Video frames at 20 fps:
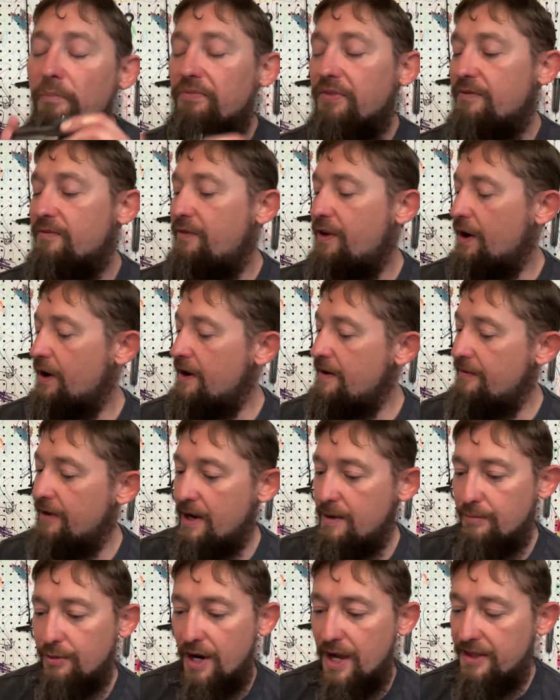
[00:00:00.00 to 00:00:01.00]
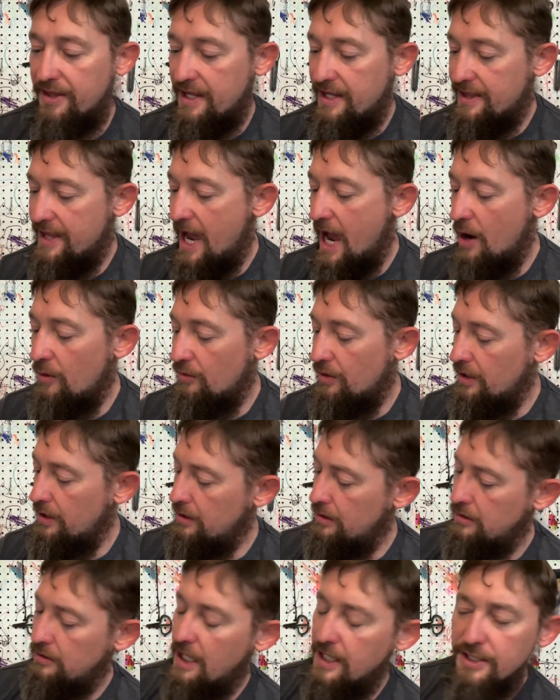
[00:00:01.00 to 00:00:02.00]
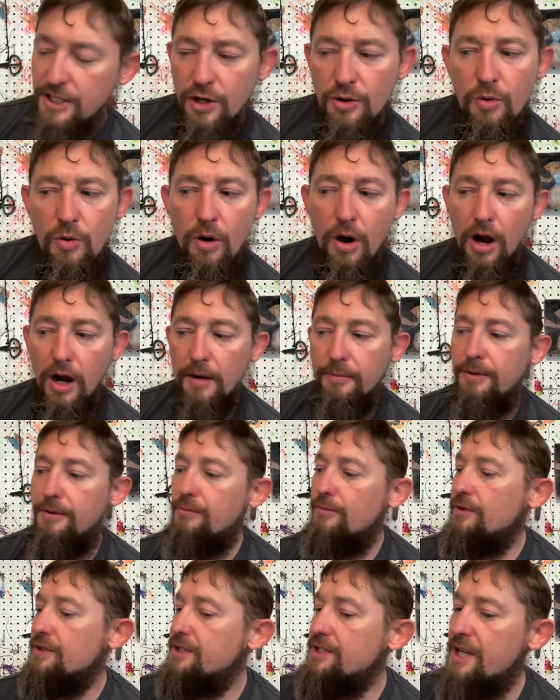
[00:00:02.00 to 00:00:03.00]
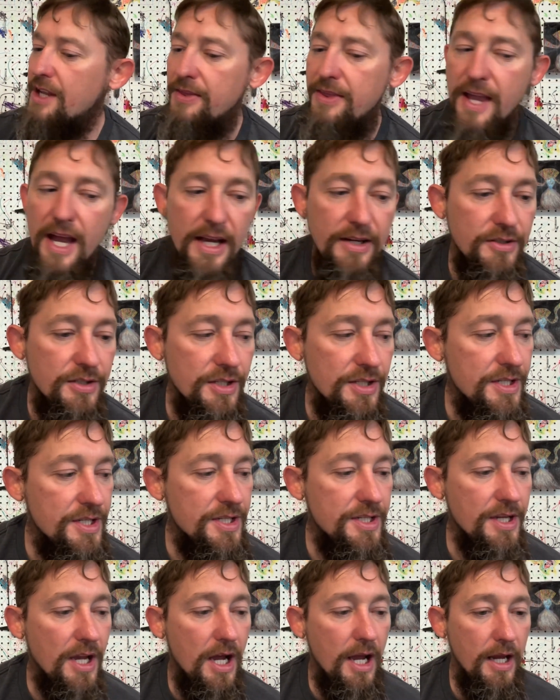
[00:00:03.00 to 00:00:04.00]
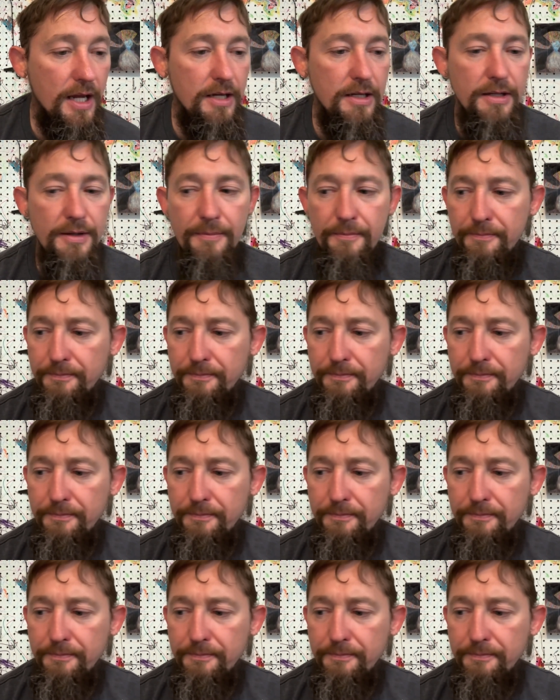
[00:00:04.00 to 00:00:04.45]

Very, very breathy. That one, that's a cool harp. We'll set that to the side.